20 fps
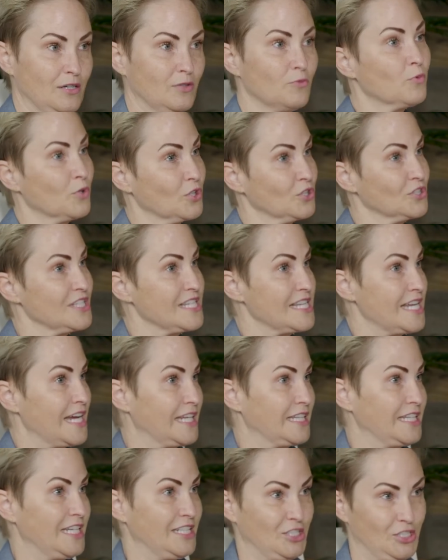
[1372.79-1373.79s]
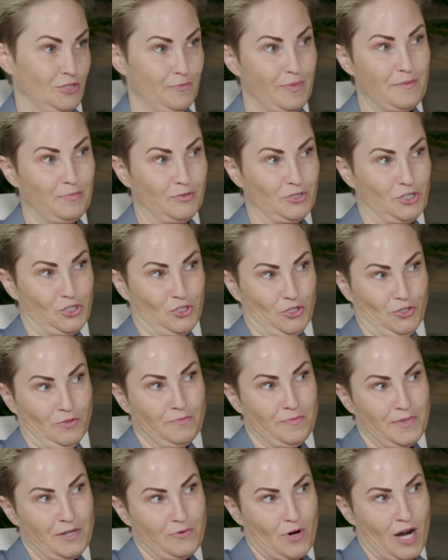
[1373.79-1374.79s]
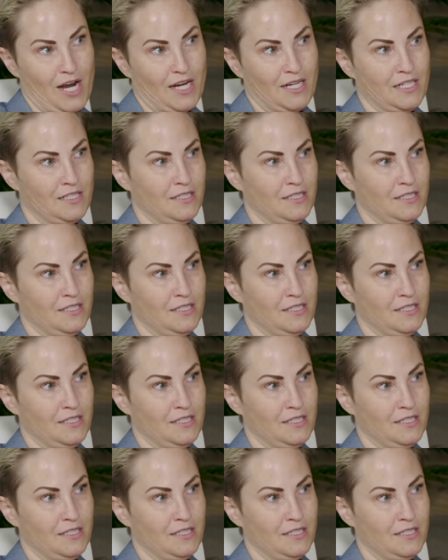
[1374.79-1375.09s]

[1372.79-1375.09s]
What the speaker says: words like that people shouldn't be writing?